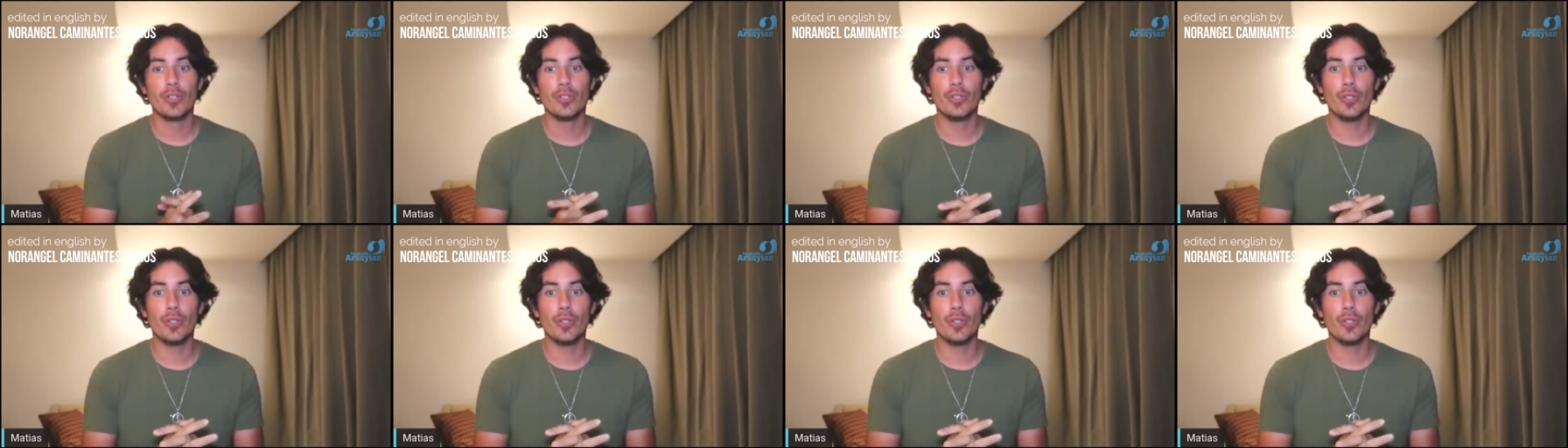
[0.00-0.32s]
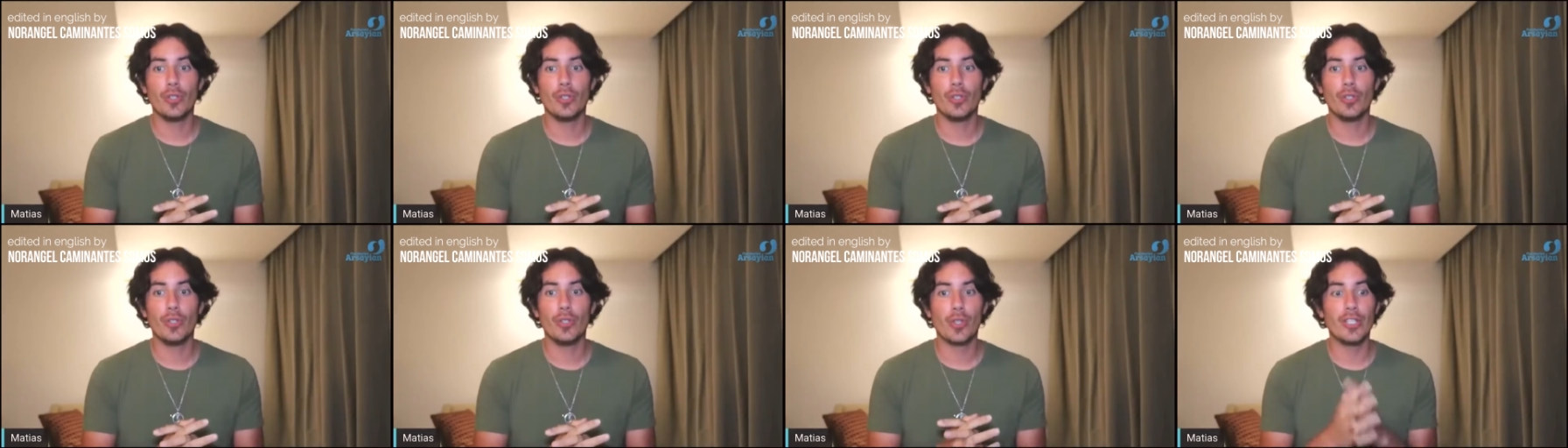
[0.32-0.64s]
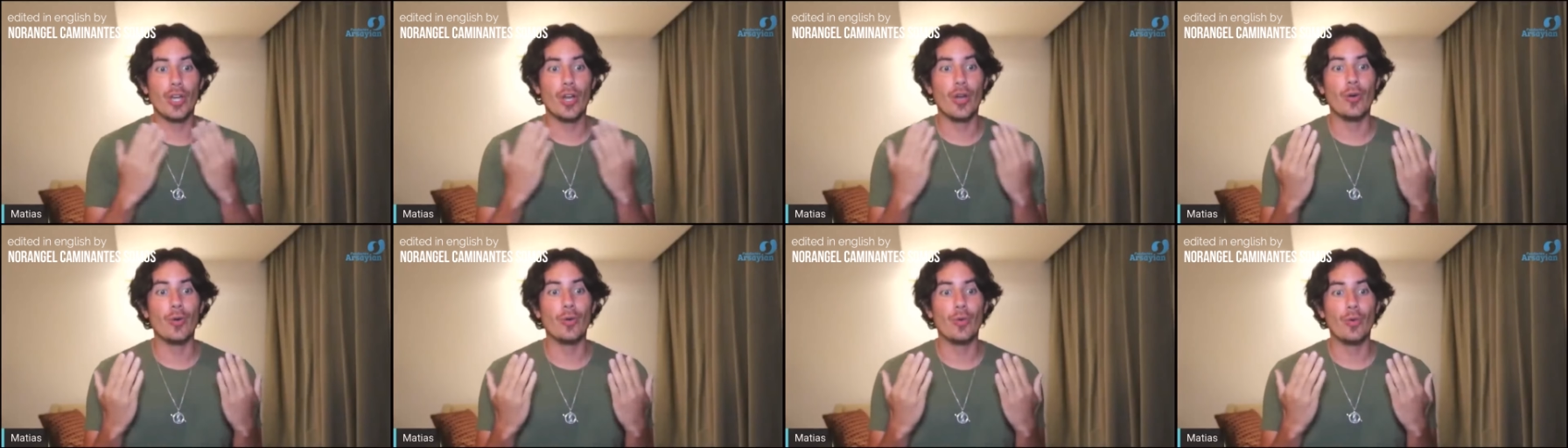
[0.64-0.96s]
usually
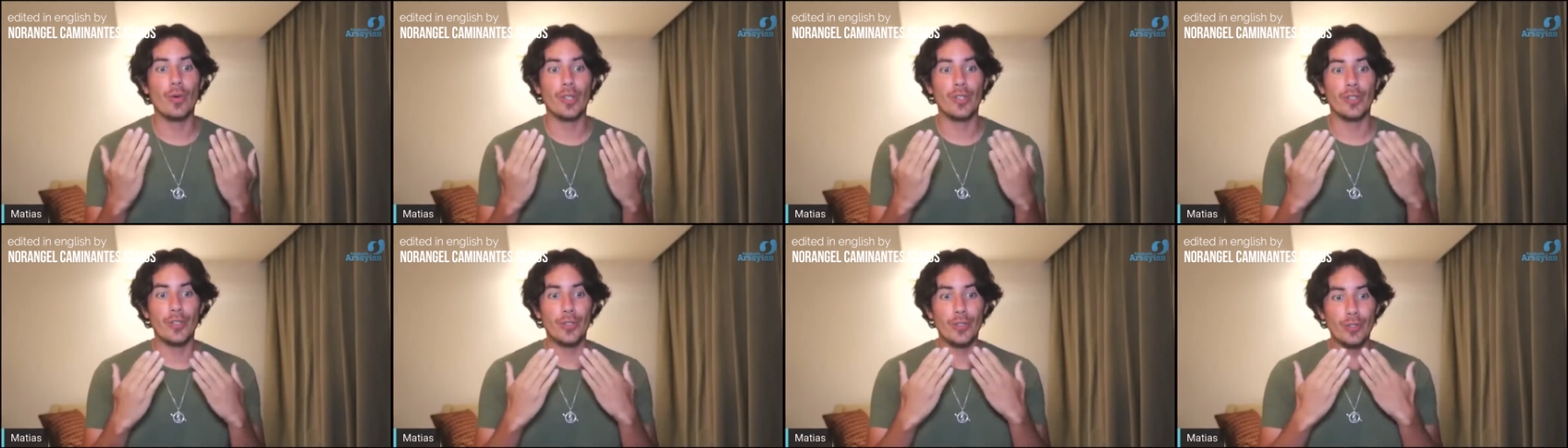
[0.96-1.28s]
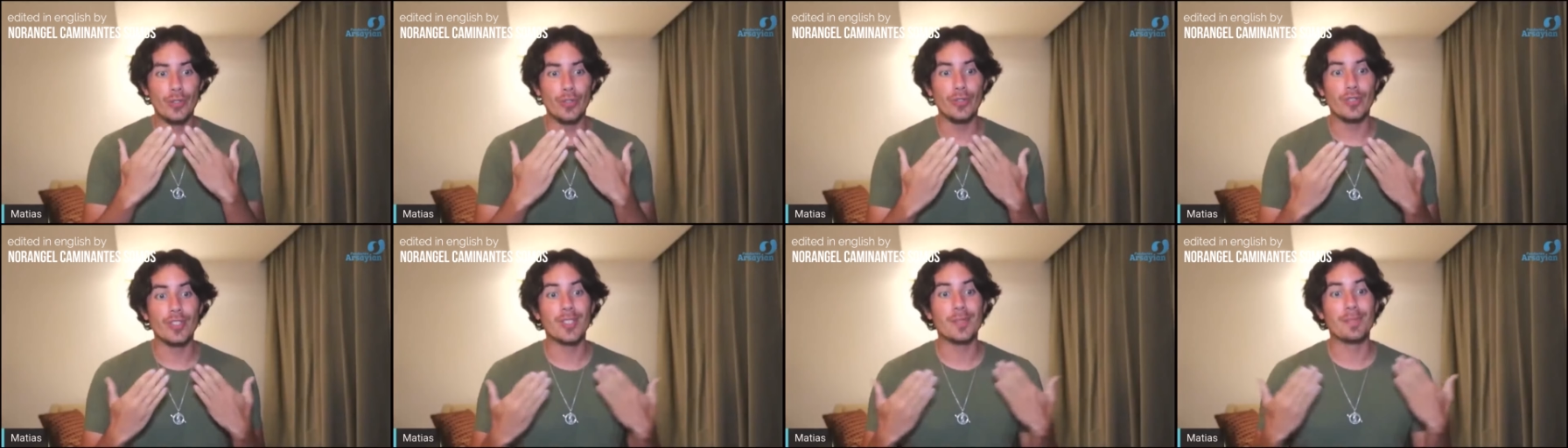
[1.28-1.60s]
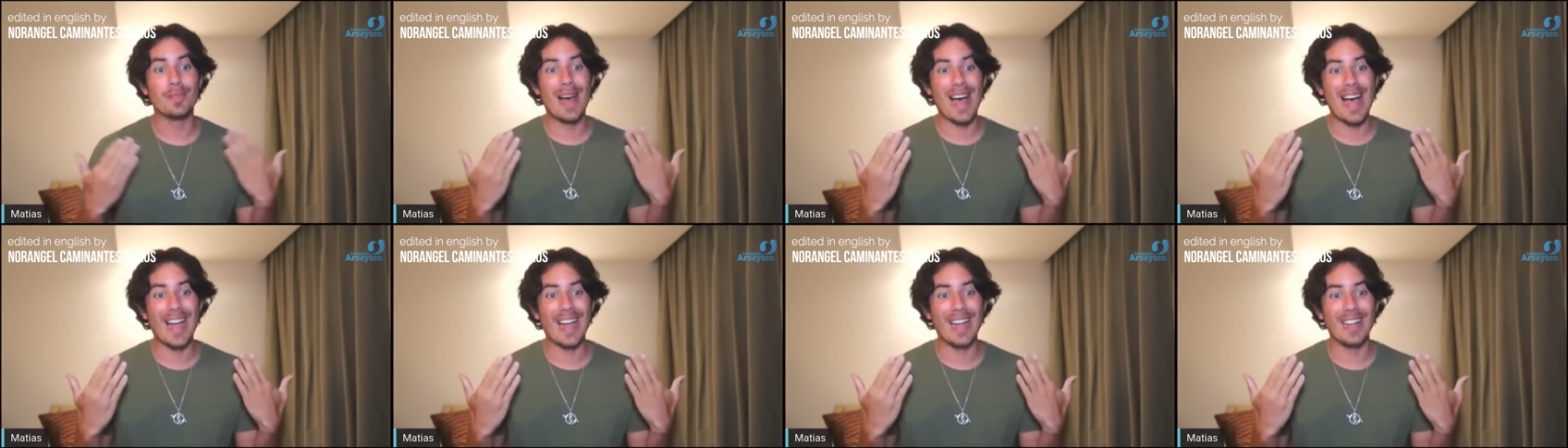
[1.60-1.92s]
show when you
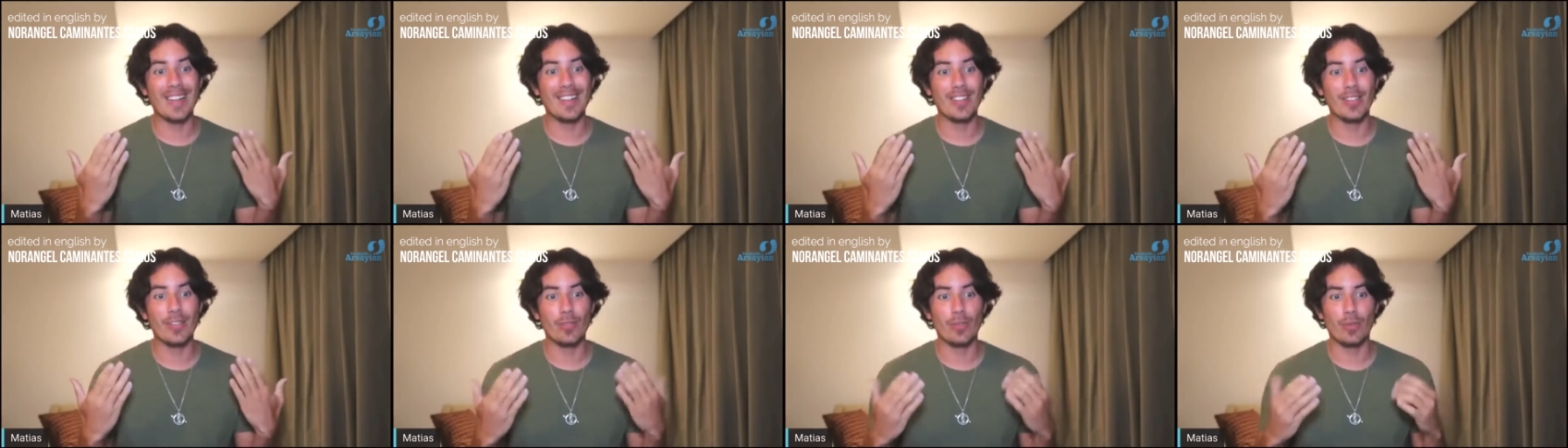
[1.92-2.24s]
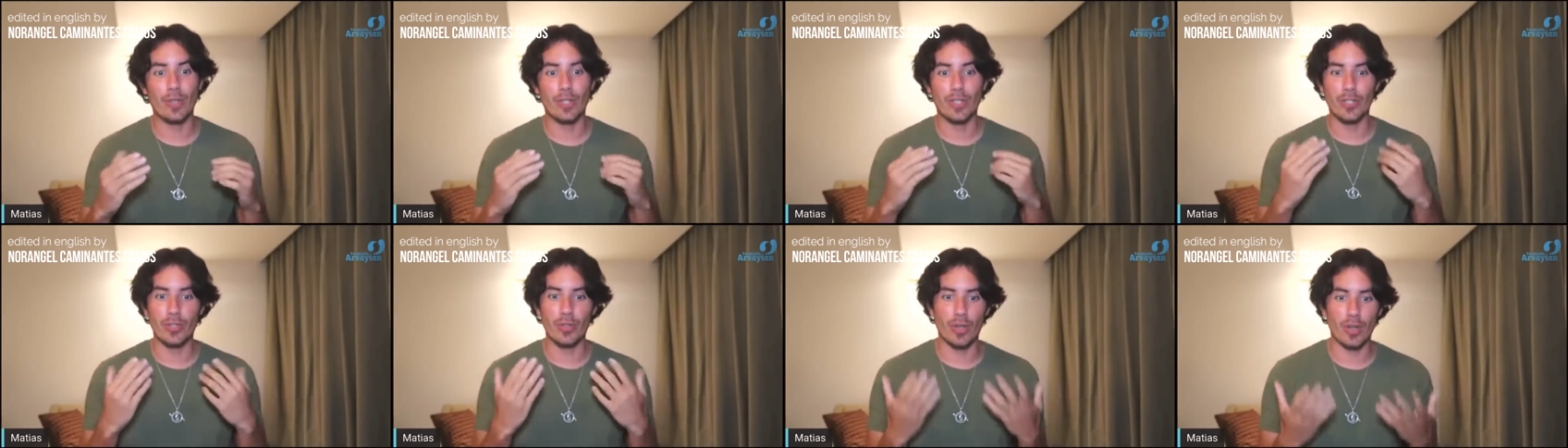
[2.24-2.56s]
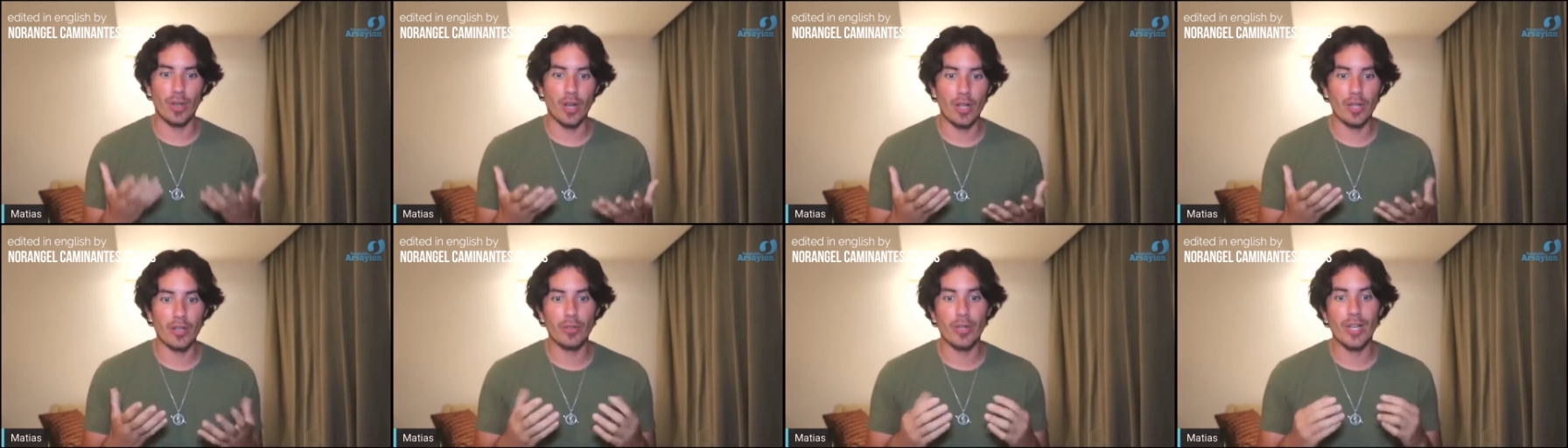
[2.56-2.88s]
smile, when you
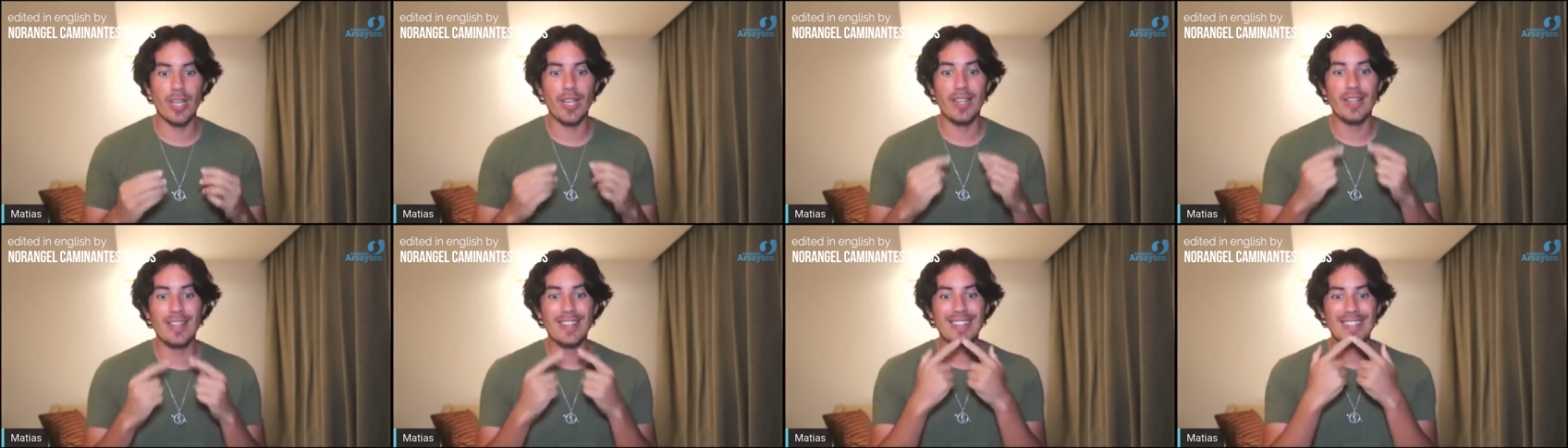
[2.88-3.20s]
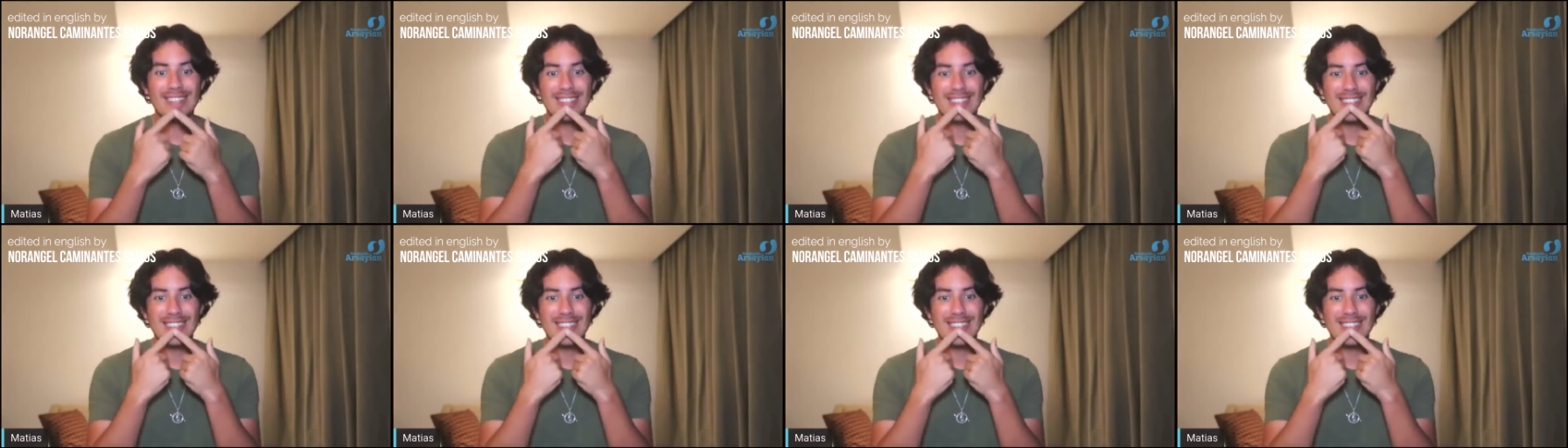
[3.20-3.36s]
are angry.